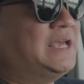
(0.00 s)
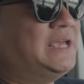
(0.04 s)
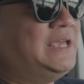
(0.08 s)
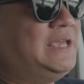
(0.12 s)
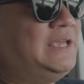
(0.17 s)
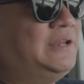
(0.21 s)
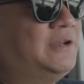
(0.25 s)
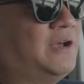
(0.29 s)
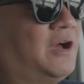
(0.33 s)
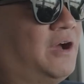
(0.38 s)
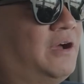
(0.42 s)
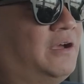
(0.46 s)

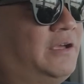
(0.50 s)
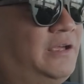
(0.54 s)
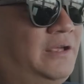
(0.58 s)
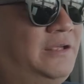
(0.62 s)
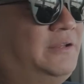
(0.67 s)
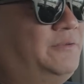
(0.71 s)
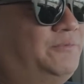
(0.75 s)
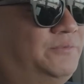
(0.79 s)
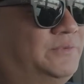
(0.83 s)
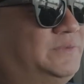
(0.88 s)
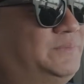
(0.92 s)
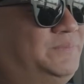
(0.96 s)

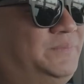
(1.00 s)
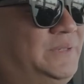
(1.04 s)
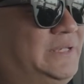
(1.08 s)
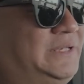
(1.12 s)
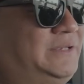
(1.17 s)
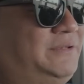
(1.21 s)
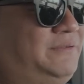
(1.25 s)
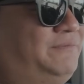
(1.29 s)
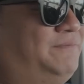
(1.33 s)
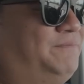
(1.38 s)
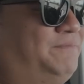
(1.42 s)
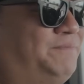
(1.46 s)
it would
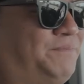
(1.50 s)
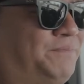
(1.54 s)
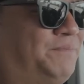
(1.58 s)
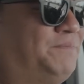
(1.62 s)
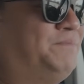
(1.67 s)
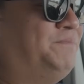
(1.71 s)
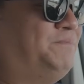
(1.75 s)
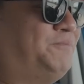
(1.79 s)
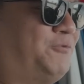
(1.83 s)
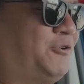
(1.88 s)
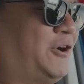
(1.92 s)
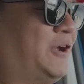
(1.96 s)
be
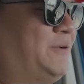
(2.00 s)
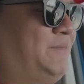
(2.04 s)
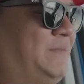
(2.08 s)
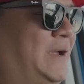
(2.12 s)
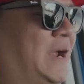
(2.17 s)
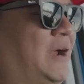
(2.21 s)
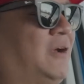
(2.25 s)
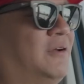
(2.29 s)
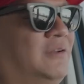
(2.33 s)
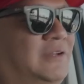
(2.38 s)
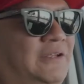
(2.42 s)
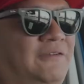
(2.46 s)

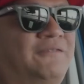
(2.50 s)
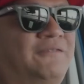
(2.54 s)
primarily